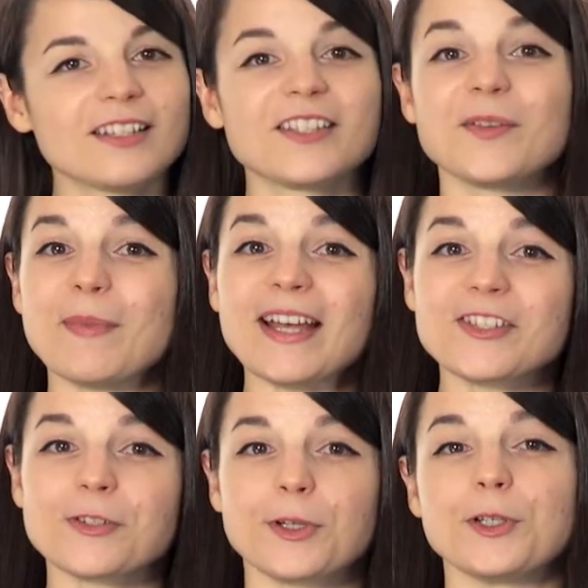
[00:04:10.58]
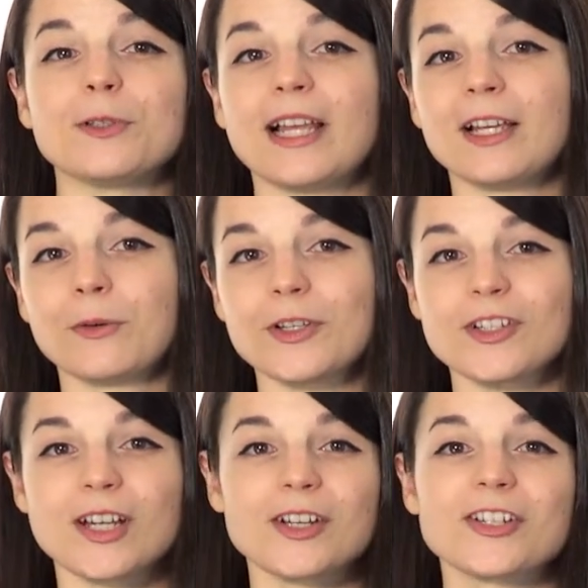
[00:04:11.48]
To master a new language and
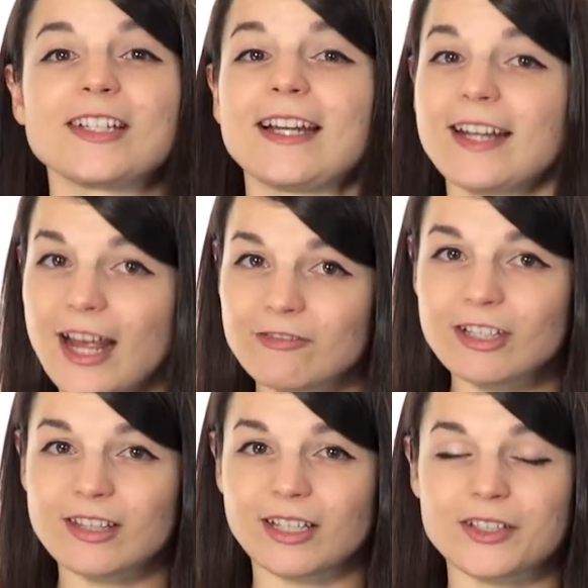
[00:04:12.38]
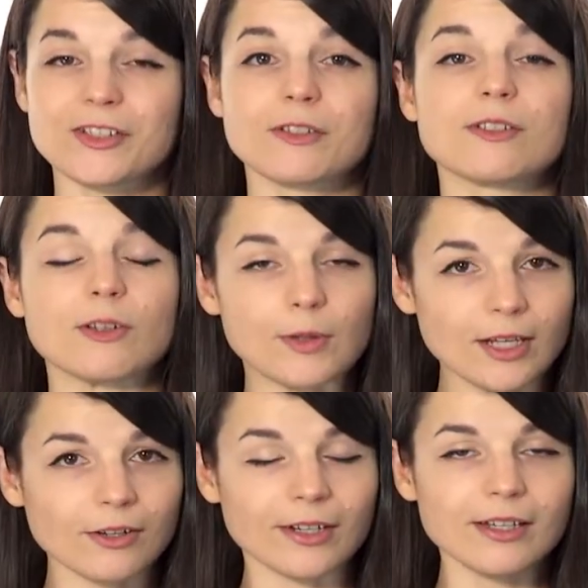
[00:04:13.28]
understand everything as soon as you
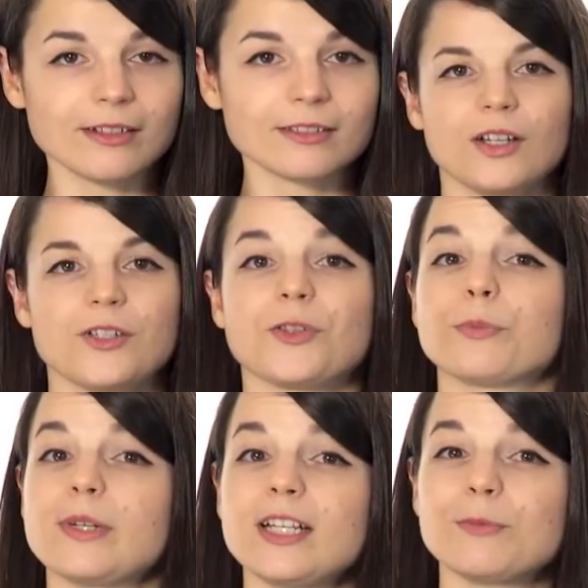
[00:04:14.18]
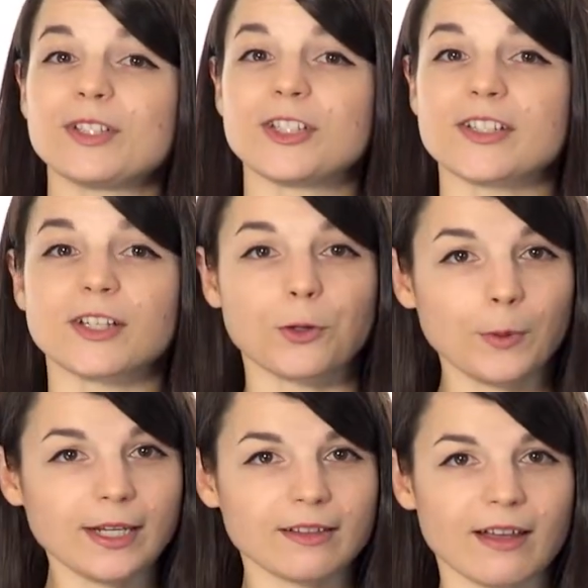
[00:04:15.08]
hear it, to read with just a
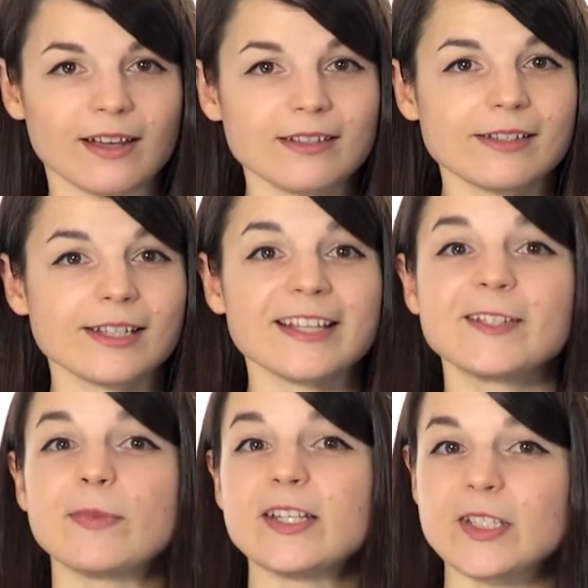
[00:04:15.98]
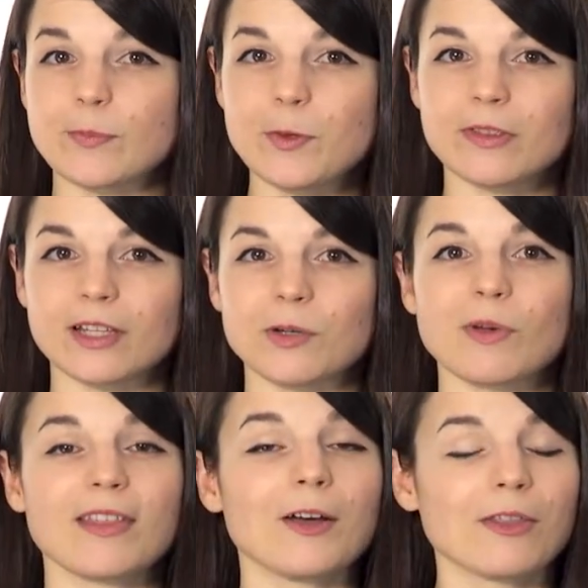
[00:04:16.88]
quick glance and speak smoothly
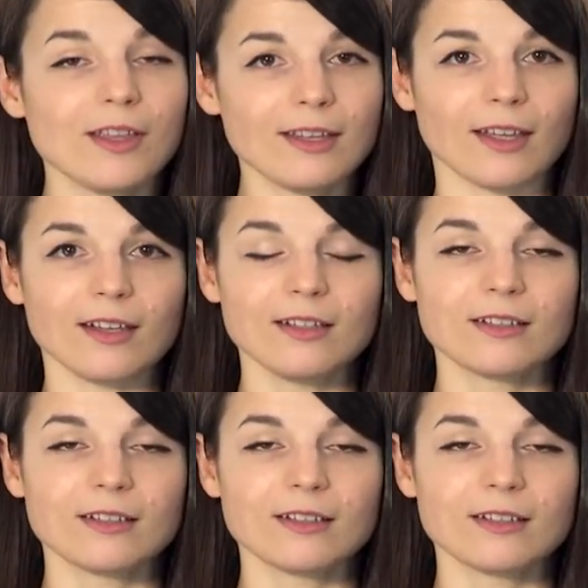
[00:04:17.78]
without thinking,